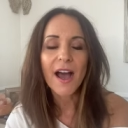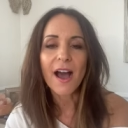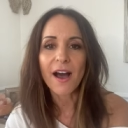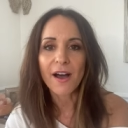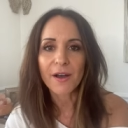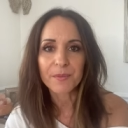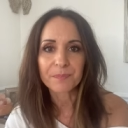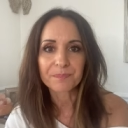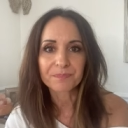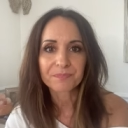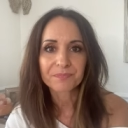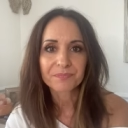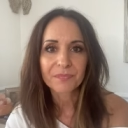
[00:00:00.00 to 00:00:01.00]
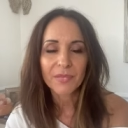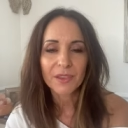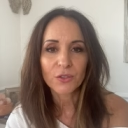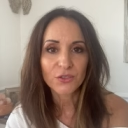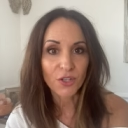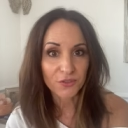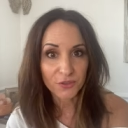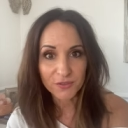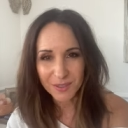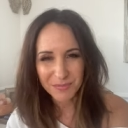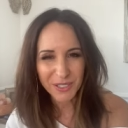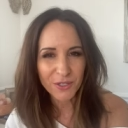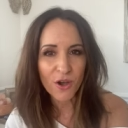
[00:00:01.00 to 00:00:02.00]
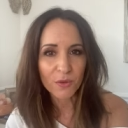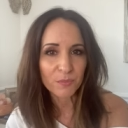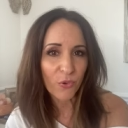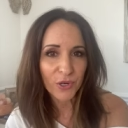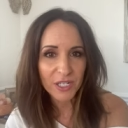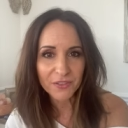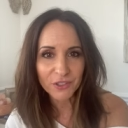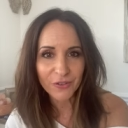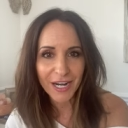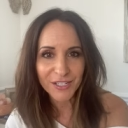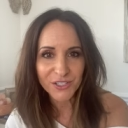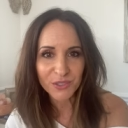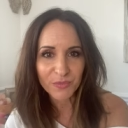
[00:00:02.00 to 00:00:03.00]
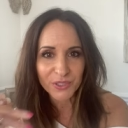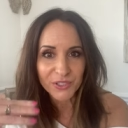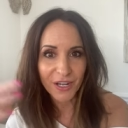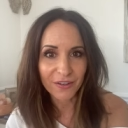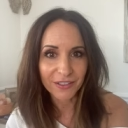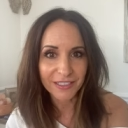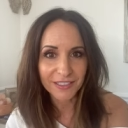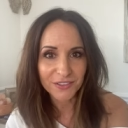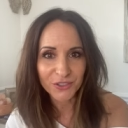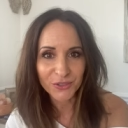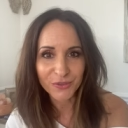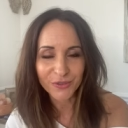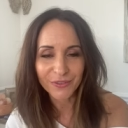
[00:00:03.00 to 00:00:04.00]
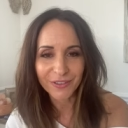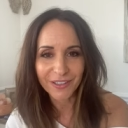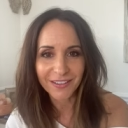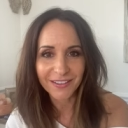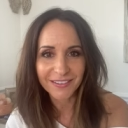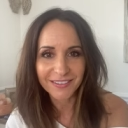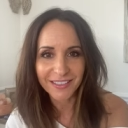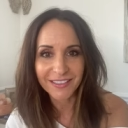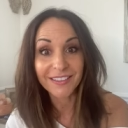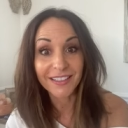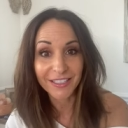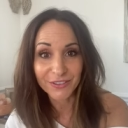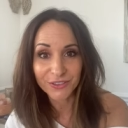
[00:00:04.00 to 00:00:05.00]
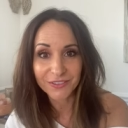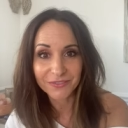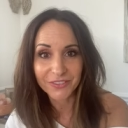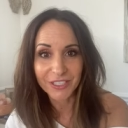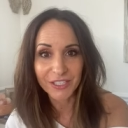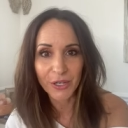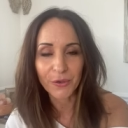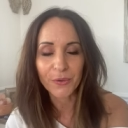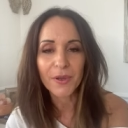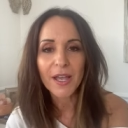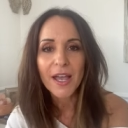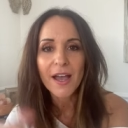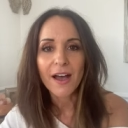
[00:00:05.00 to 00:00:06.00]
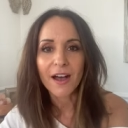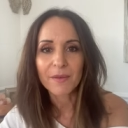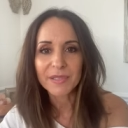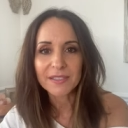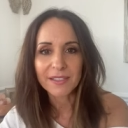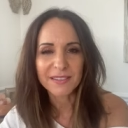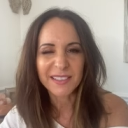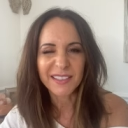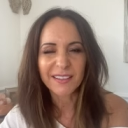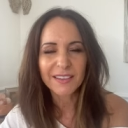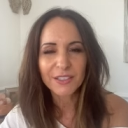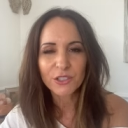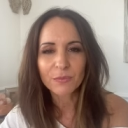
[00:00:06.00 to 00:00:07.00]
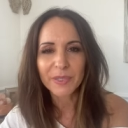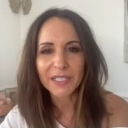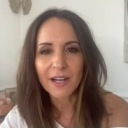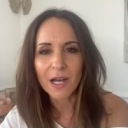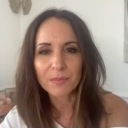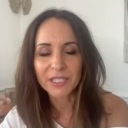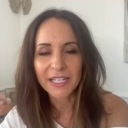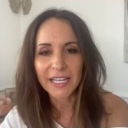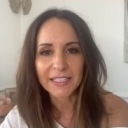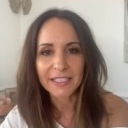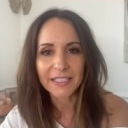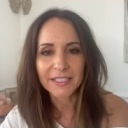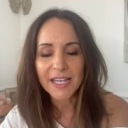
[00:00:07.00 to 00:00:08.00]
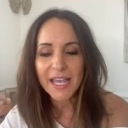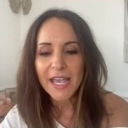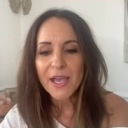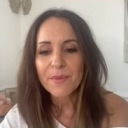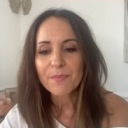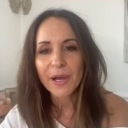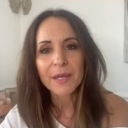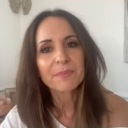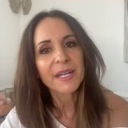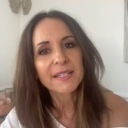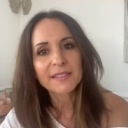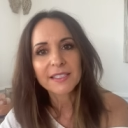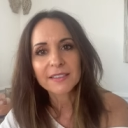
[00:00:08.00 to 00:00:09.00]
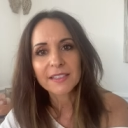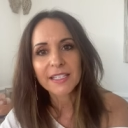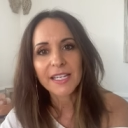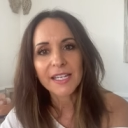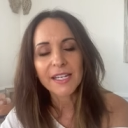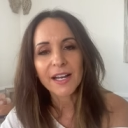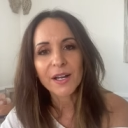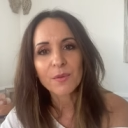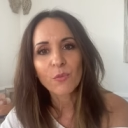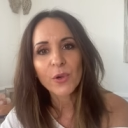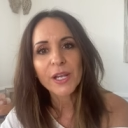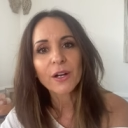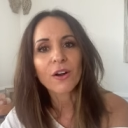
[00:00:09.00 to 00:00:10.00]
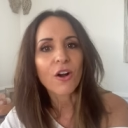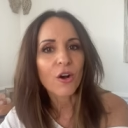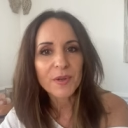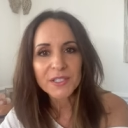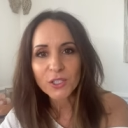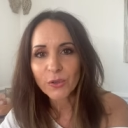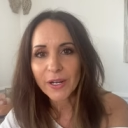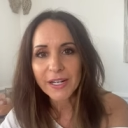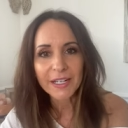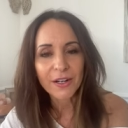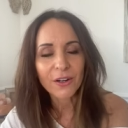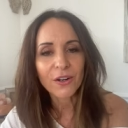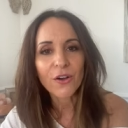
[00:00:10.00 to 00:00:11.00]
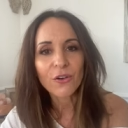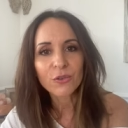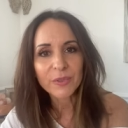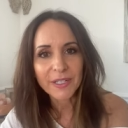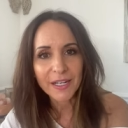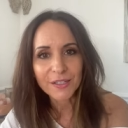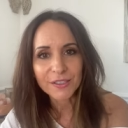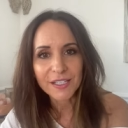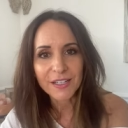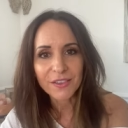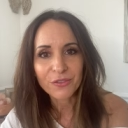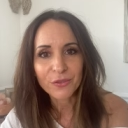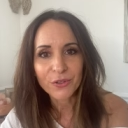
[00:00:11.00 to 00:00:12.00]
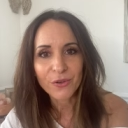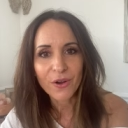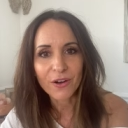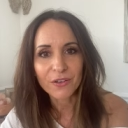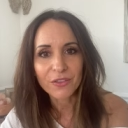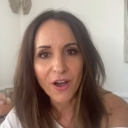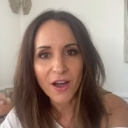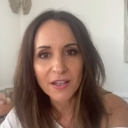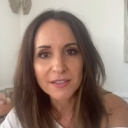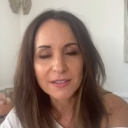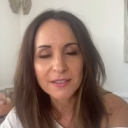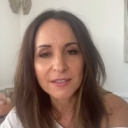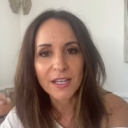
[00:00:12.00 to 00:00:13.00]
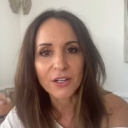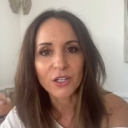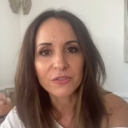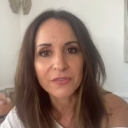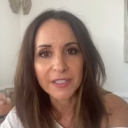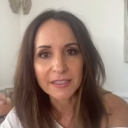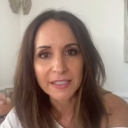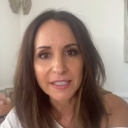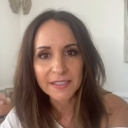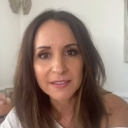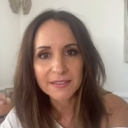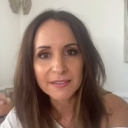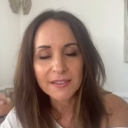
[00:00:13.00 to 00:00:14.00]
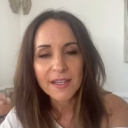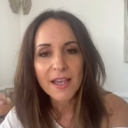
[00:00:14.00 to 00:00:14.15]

Um, there's also something called point of attraction, which I'll get into uh, at a later video. Um, it does get a little bit complicated, but basically um, we are always creating our own reality through our thoughts and our feelings.